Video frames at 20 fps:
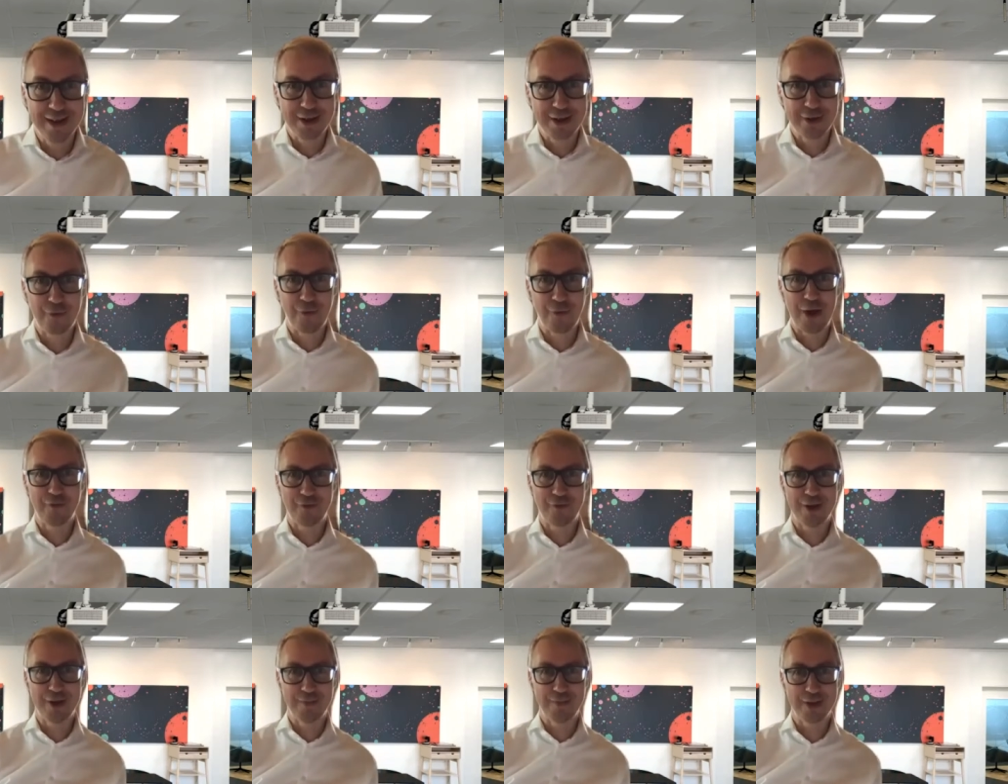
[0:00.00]
graph
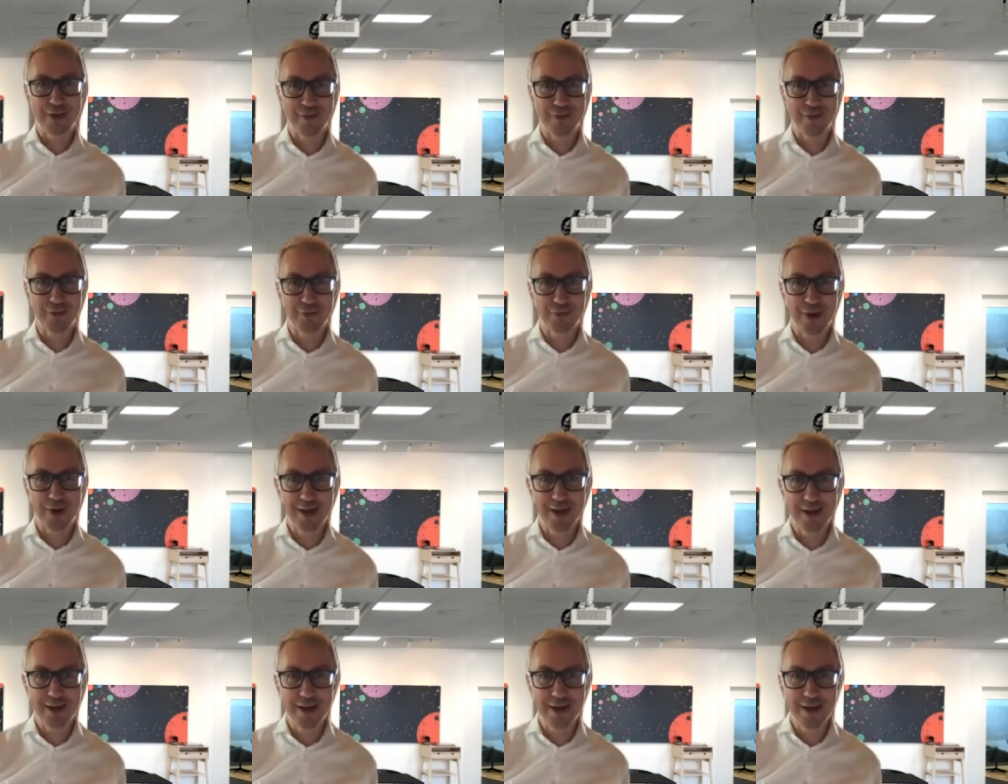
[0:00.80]
databases,
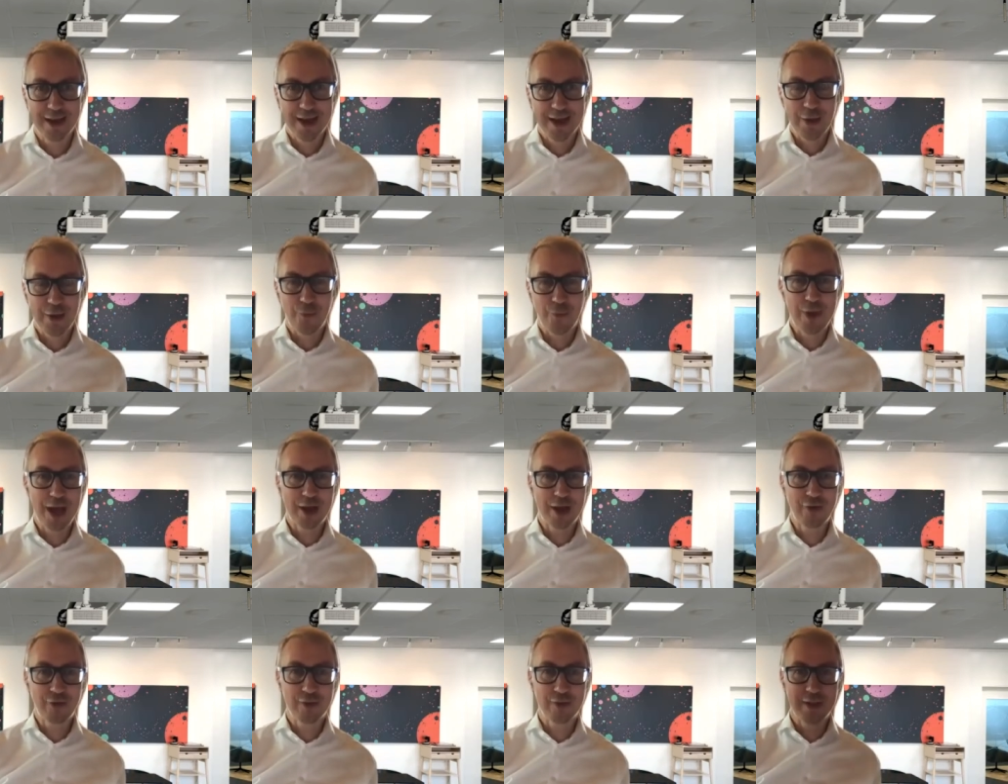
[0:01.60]
right? And we
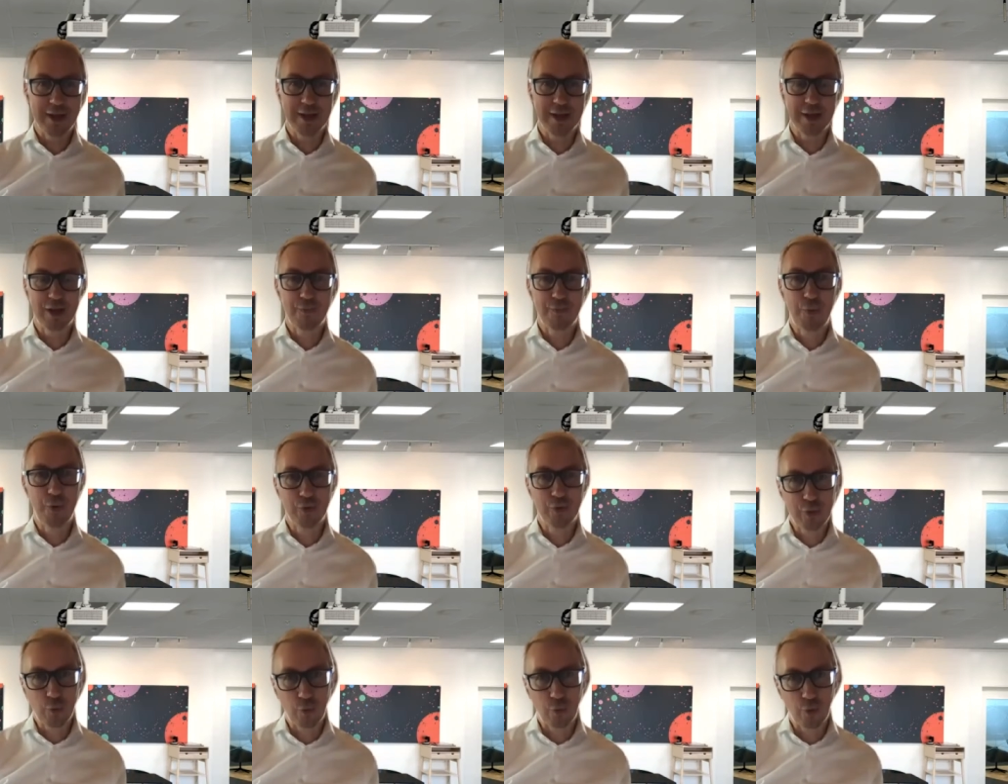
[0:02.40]
actually
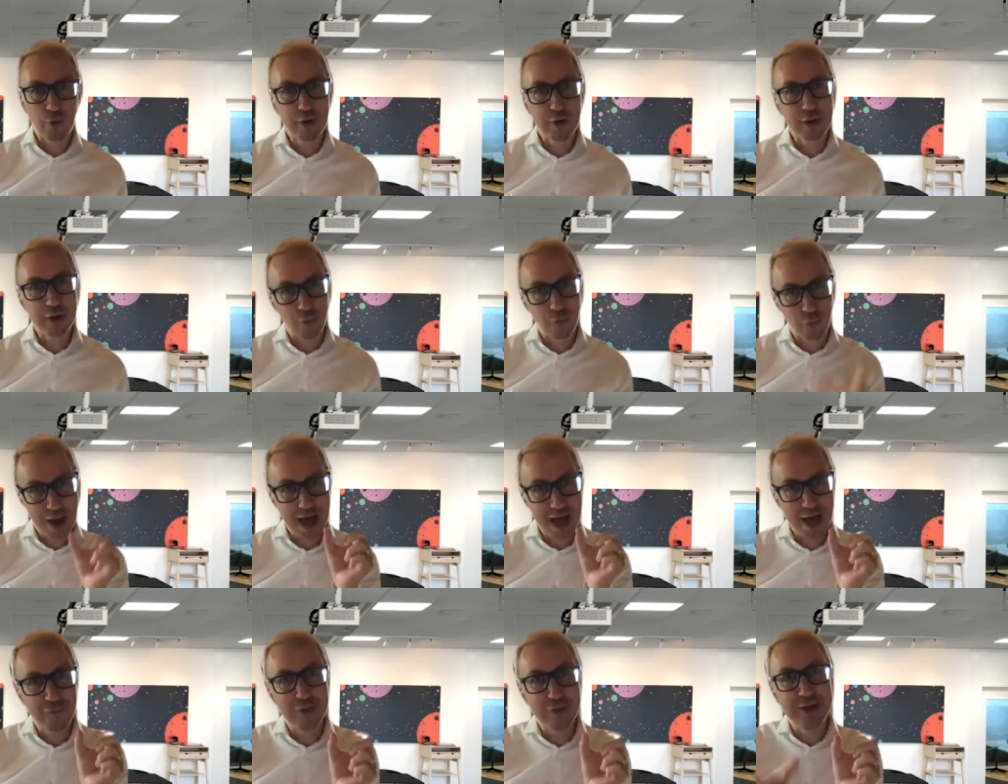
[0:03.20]
put the word
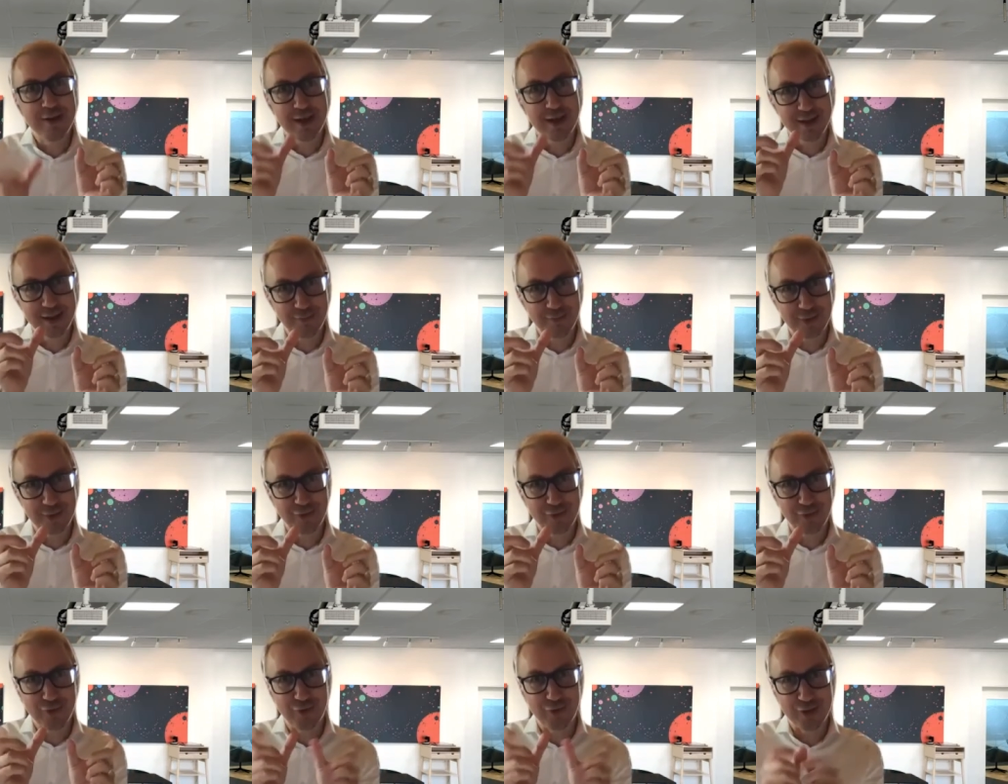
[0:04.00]
graph and
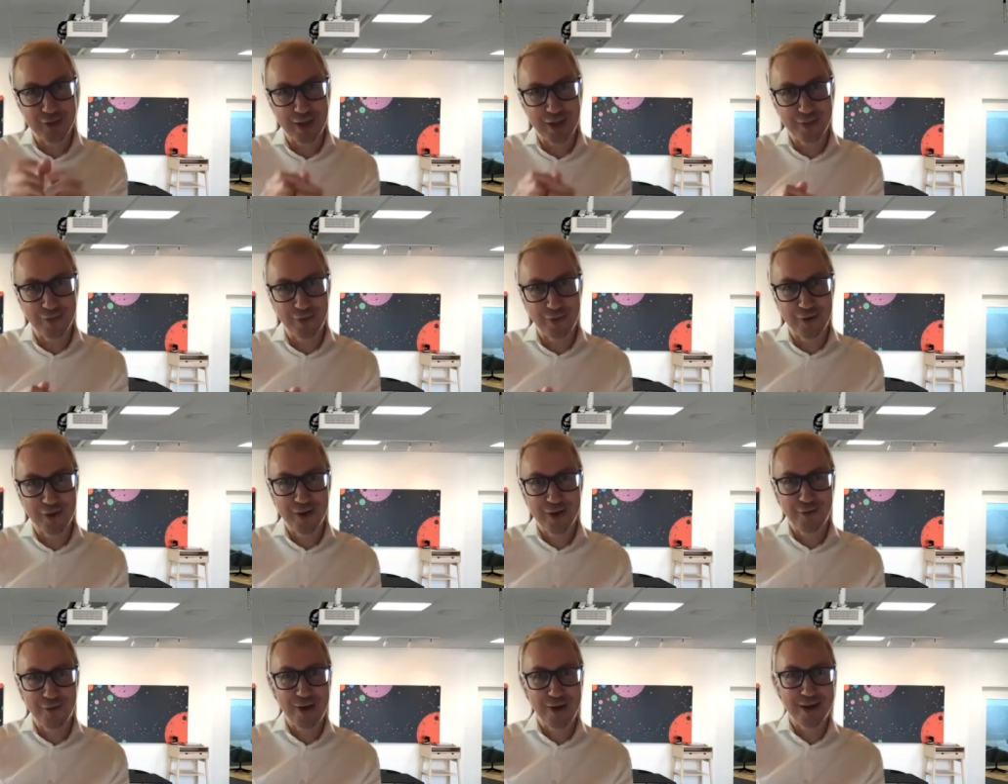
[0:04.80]
database together,
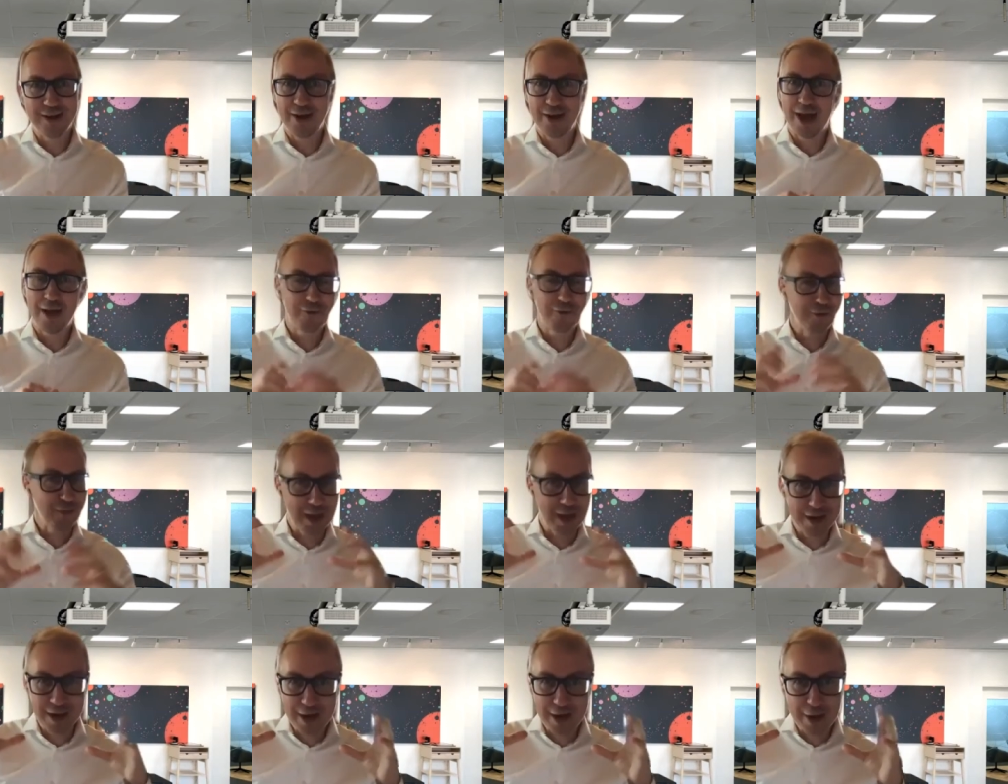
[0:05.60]
right? And after
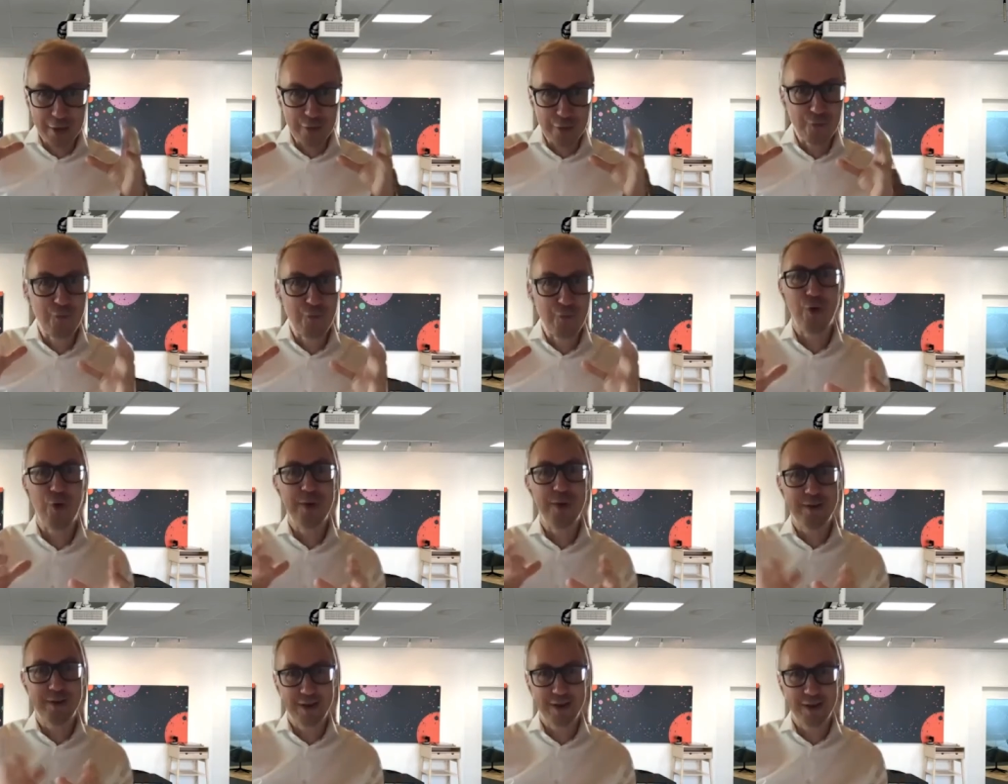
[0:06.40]
that
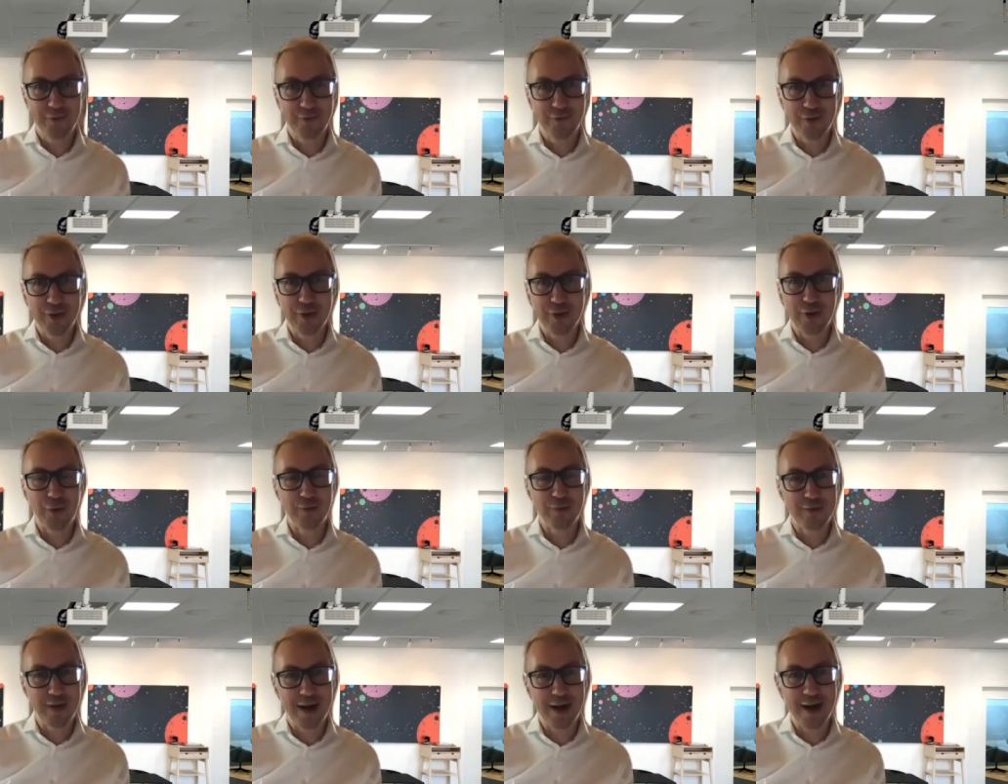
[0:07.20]
formative,
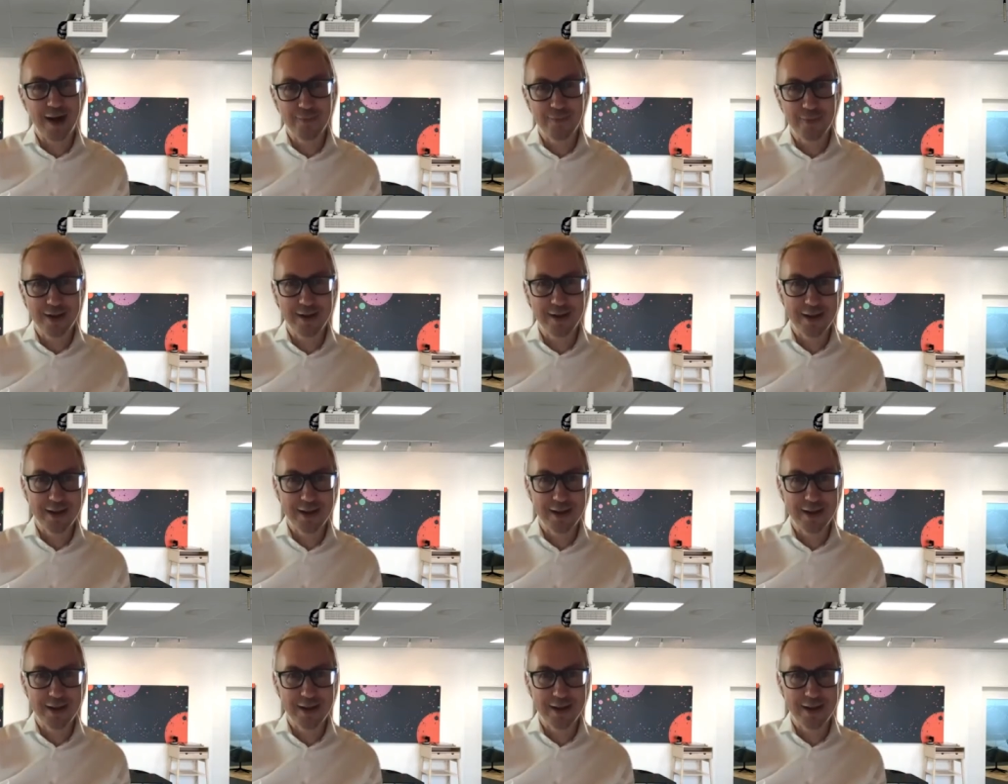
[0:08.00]
time in